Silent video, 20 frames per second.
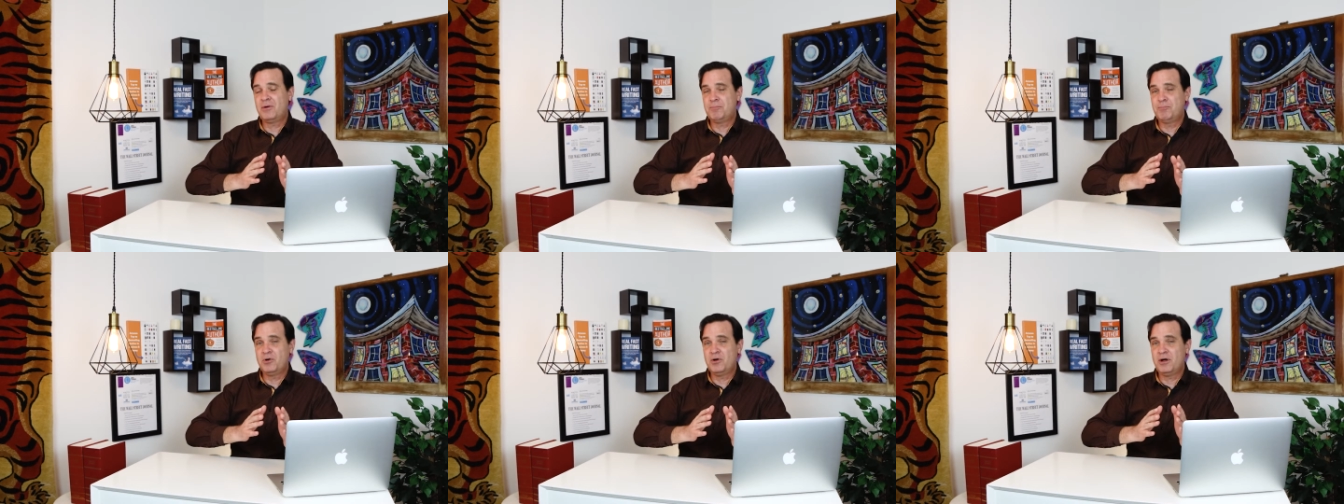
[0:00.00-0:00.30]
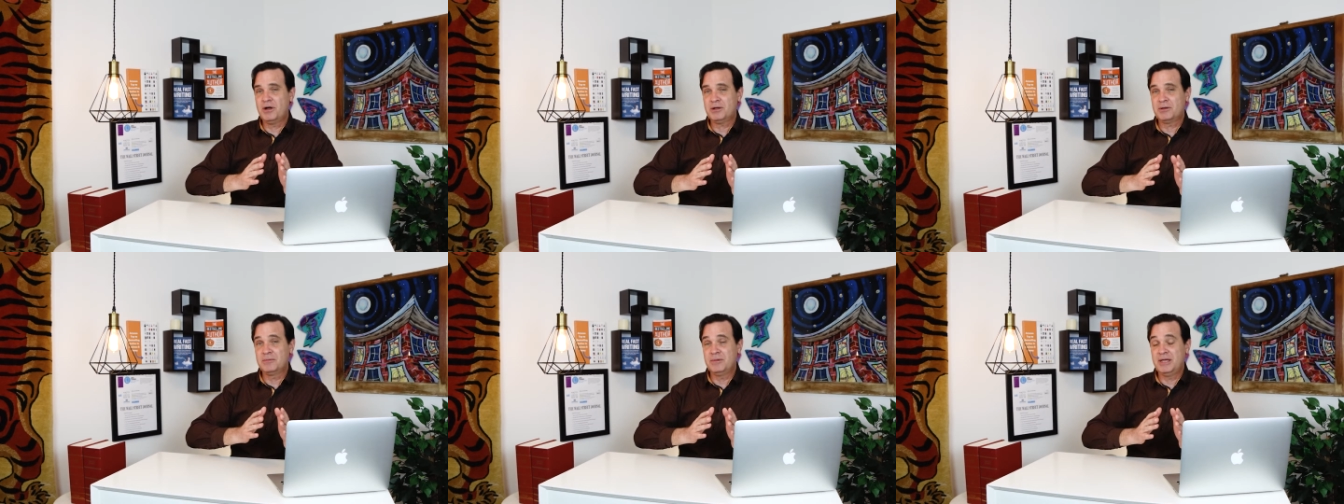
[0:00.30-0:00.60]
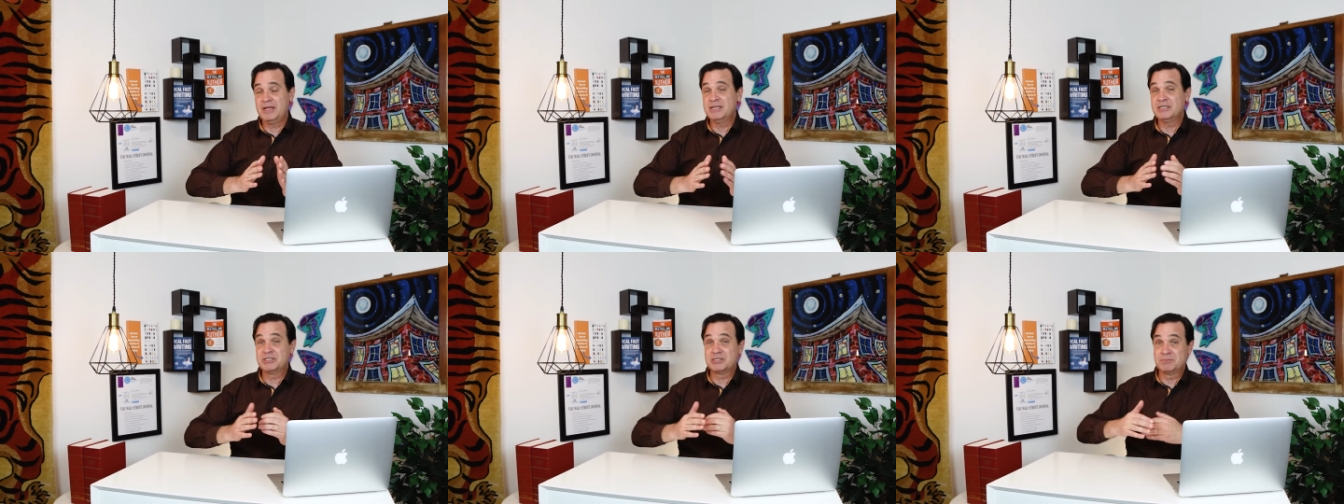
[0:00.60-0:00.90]
book
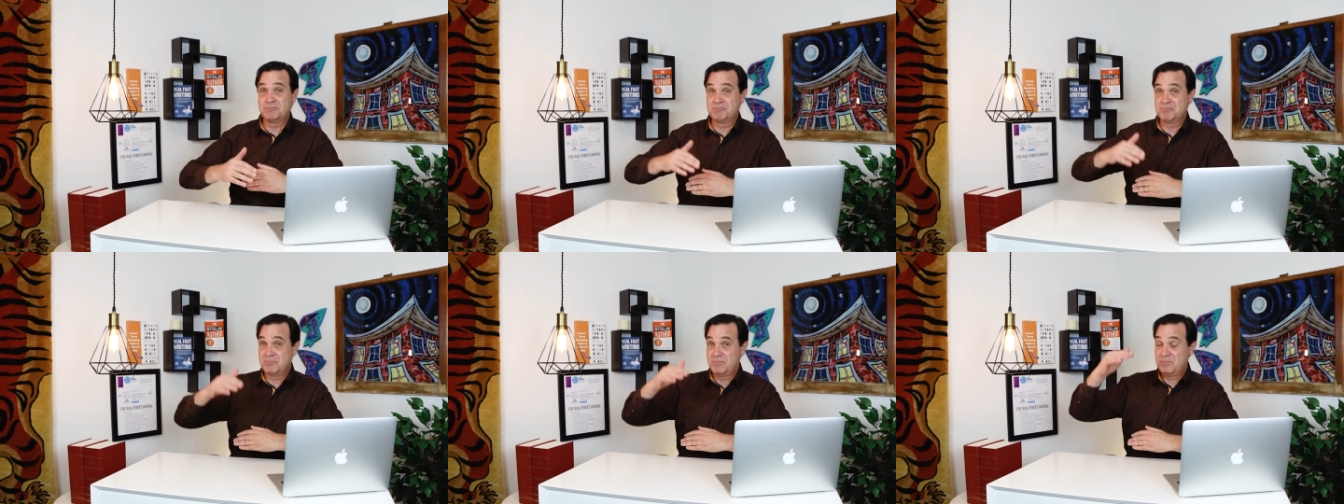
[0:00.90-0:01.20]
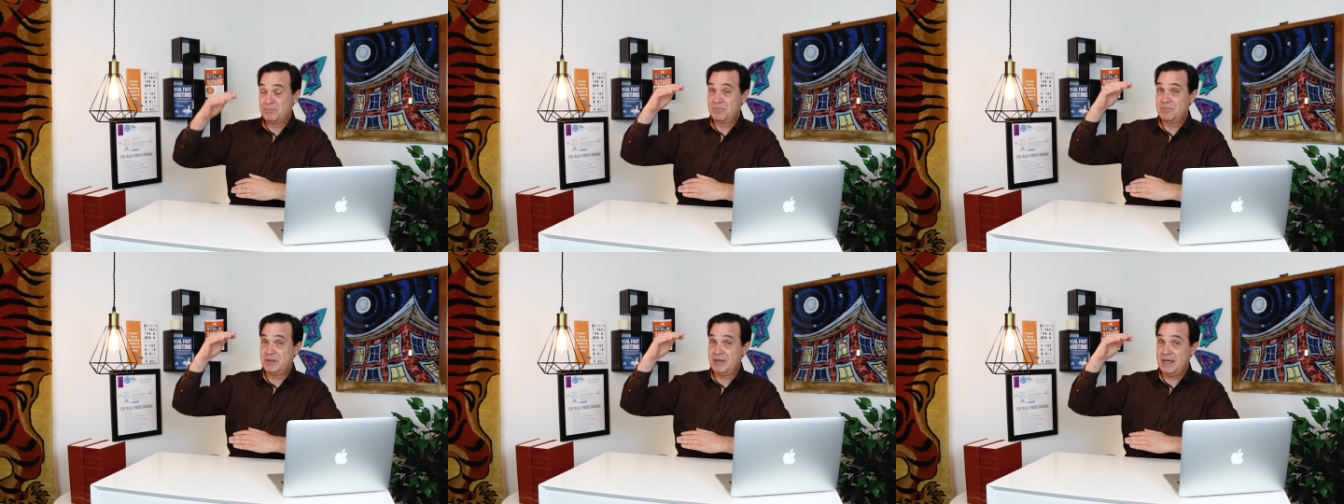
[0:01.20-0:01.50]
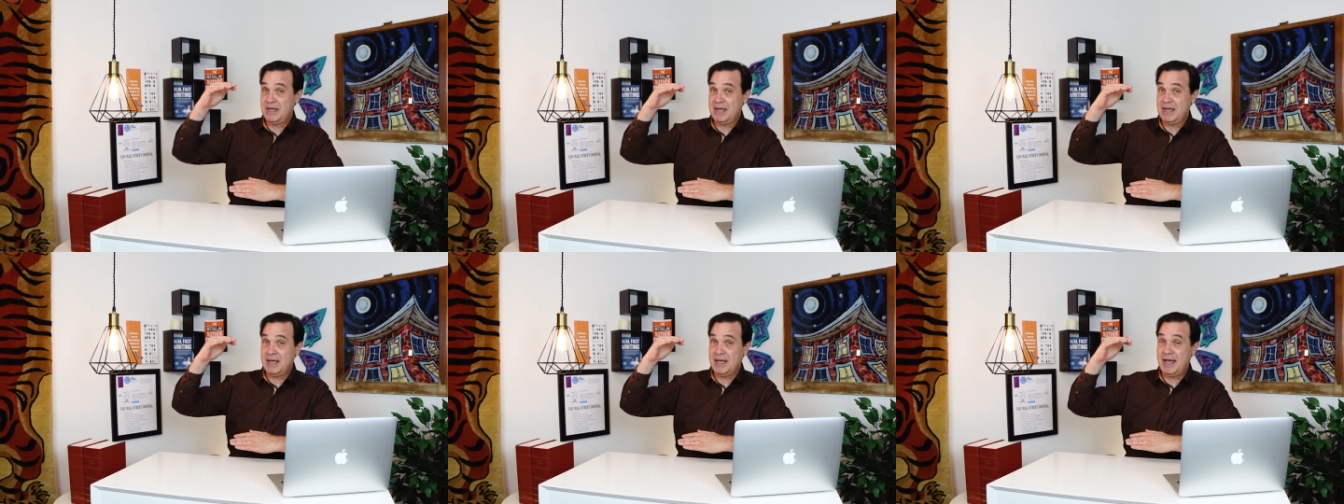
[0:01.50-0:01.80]
is
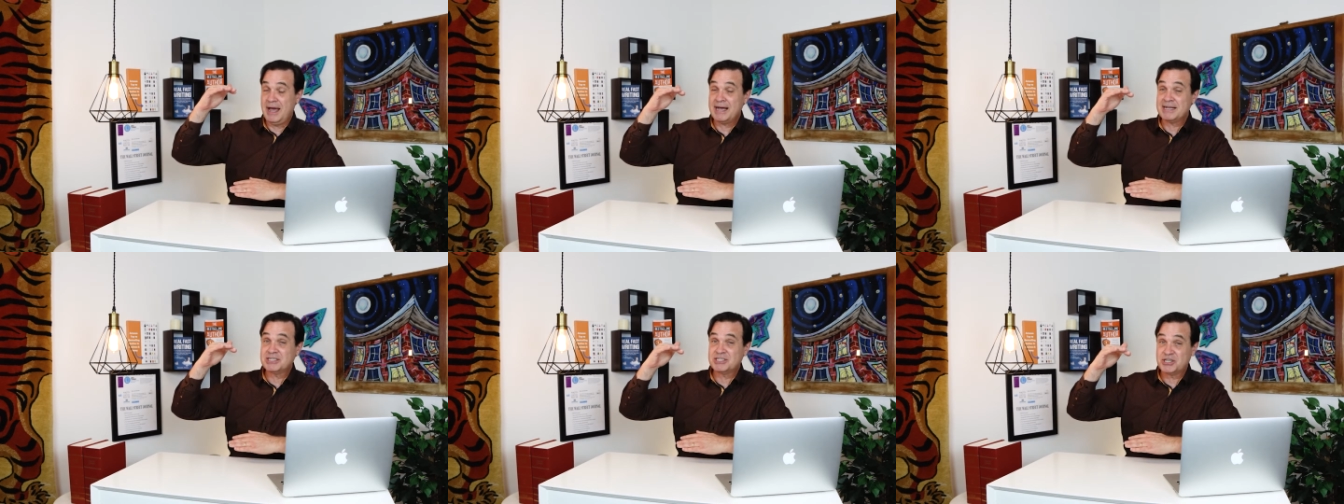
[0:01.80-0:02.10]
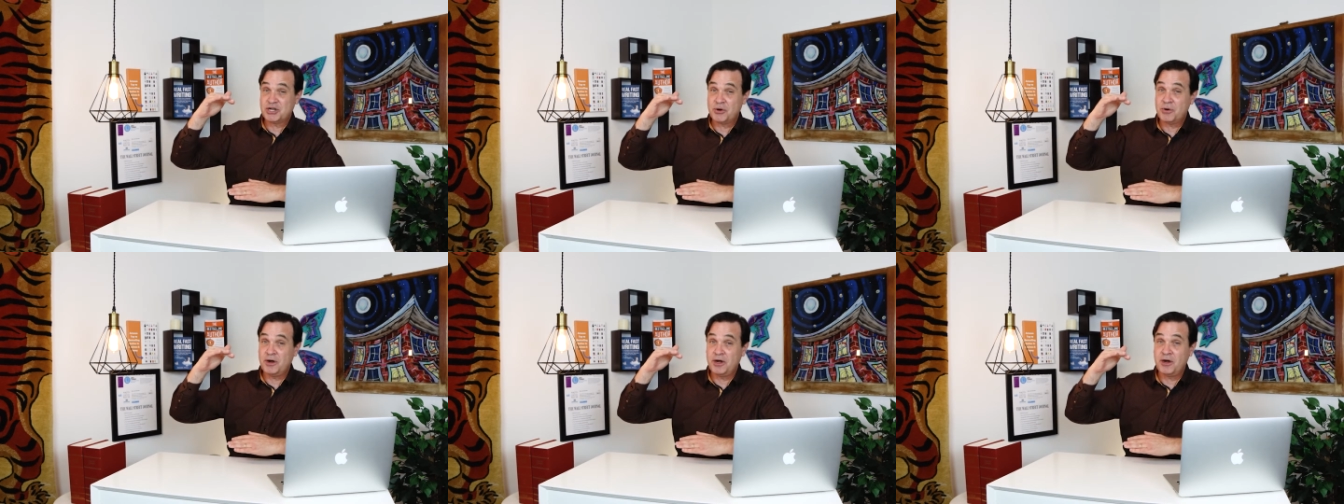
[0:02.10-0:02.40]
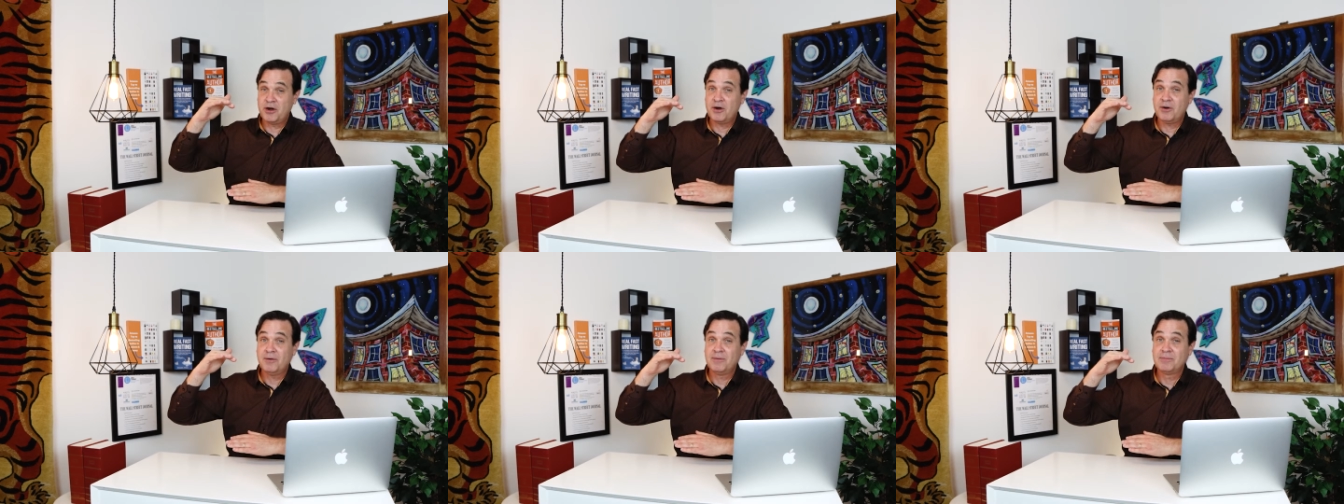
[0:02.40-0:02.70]
the
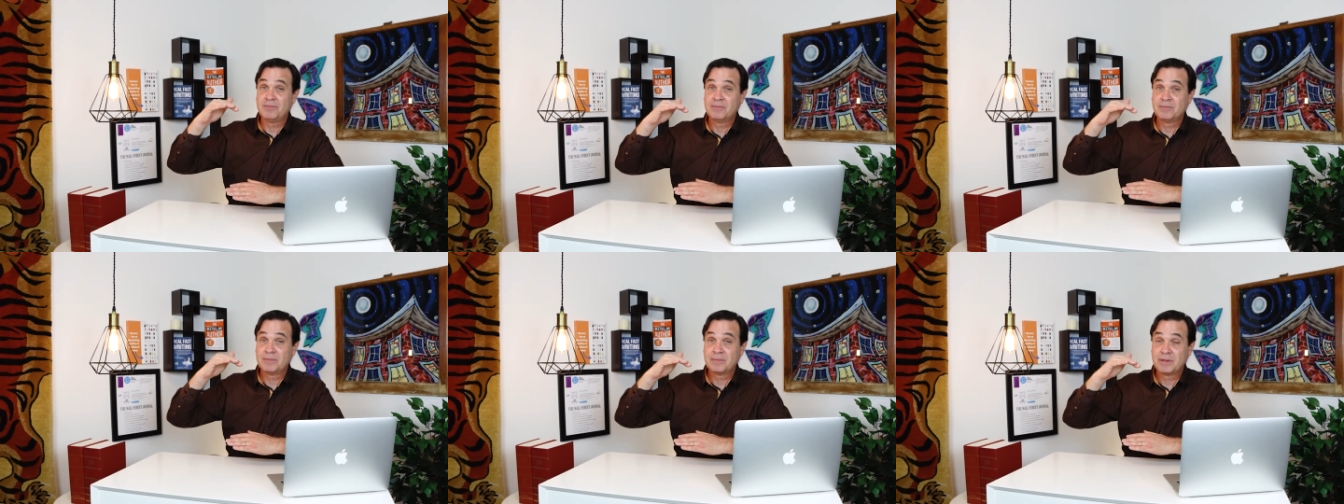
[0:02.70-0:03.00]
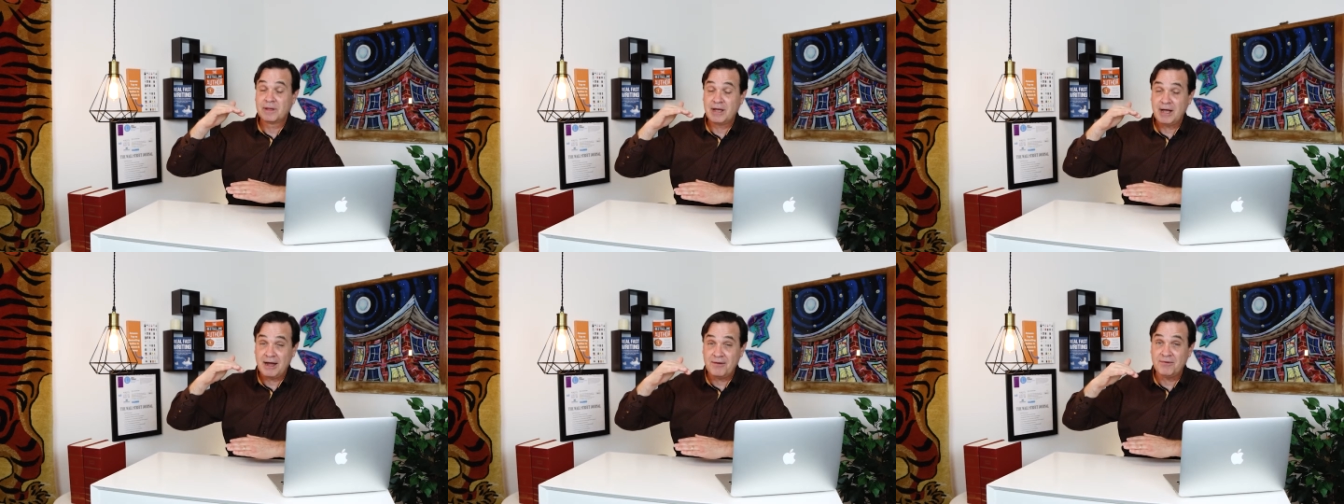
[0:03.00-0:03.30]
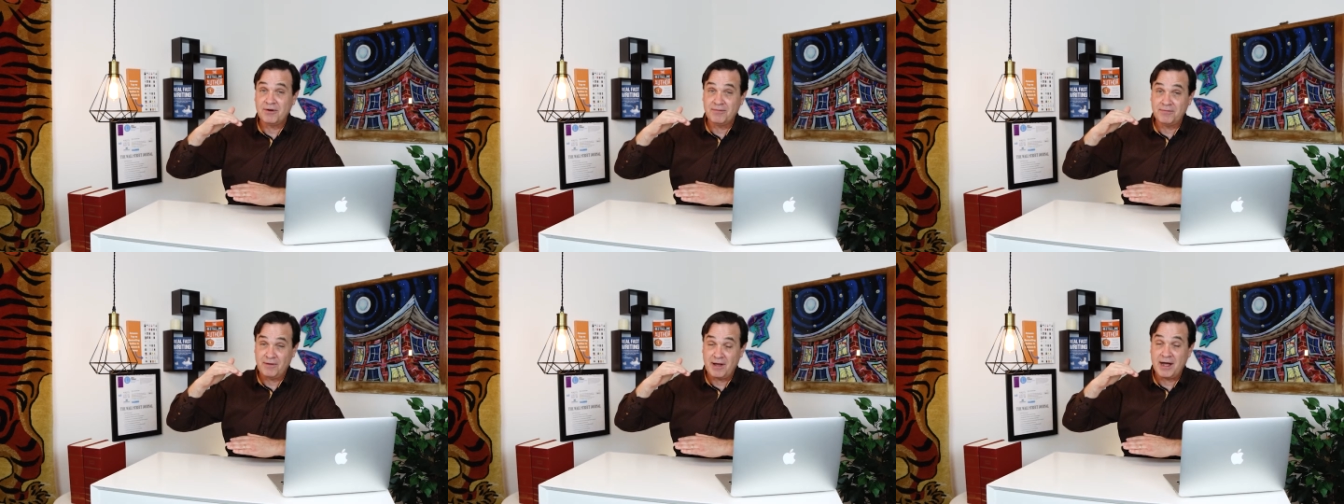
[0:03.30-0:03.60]
exterior
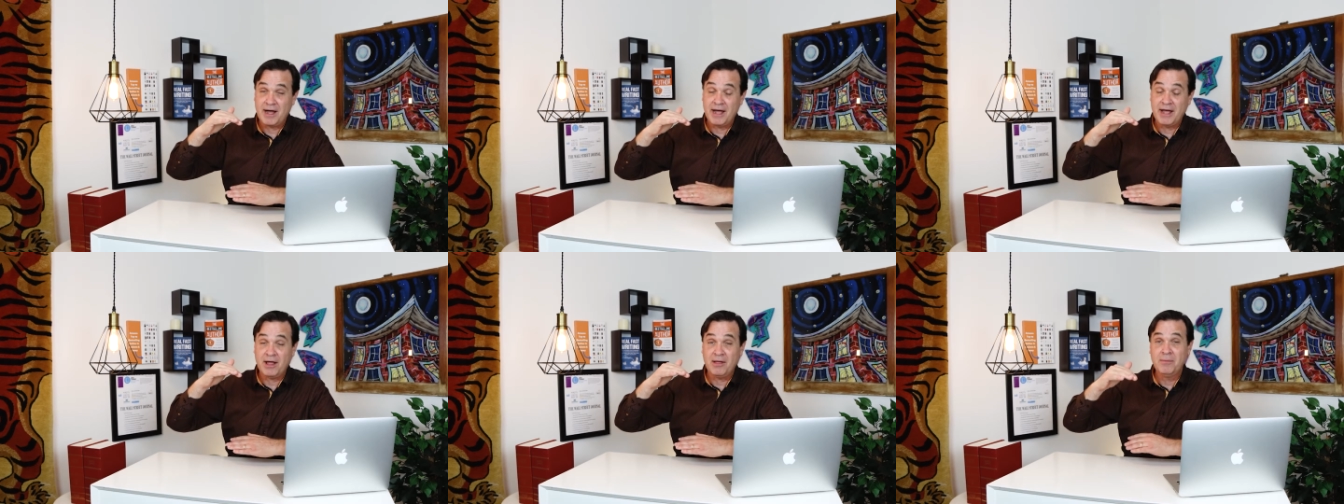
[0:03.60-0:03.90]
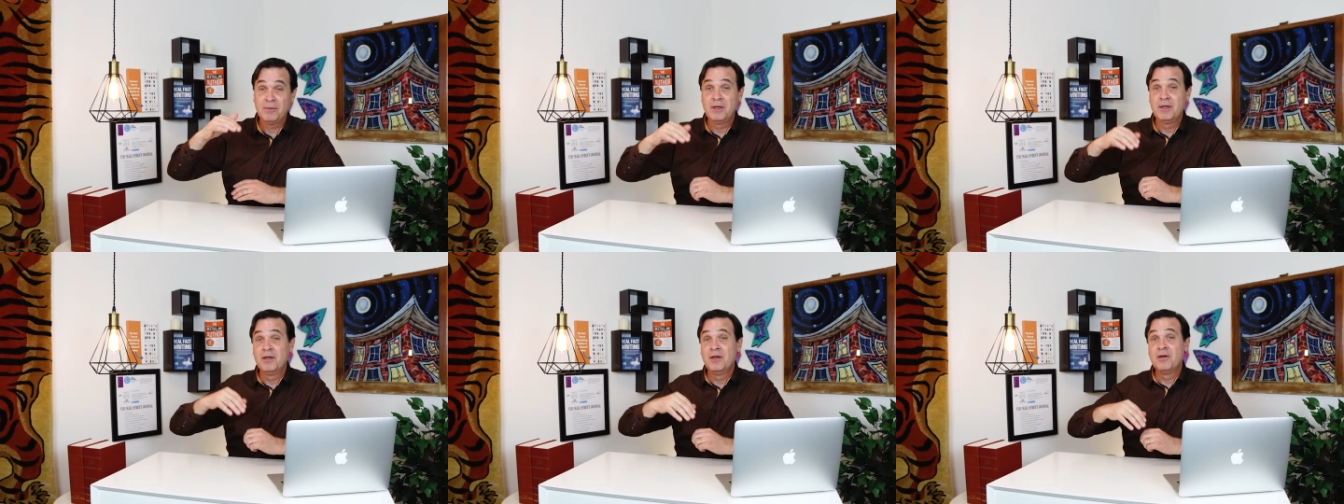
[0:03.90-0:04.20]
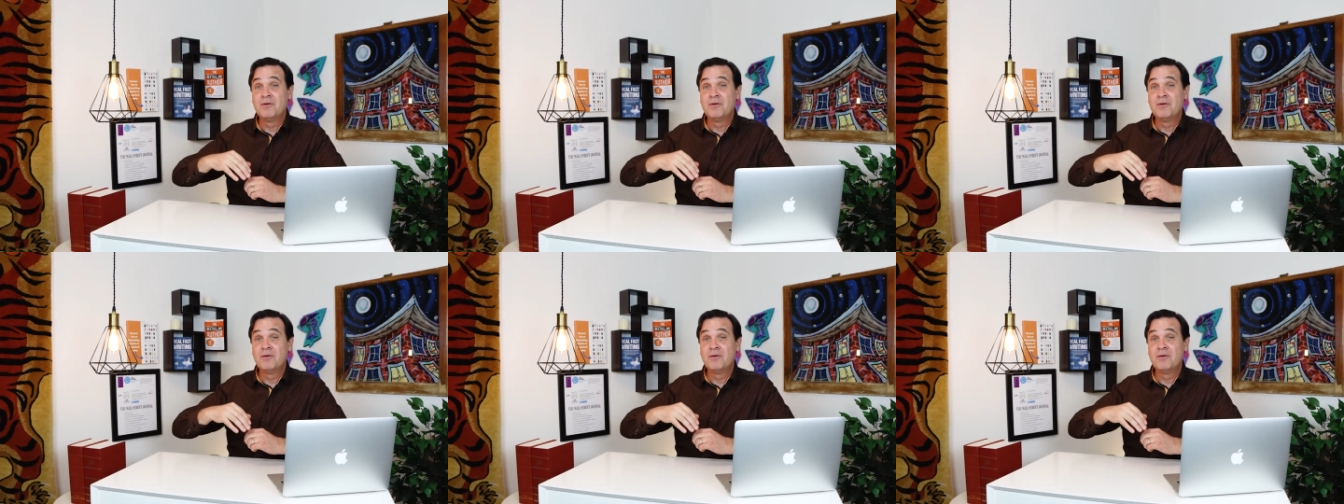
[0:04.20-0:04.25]
cover file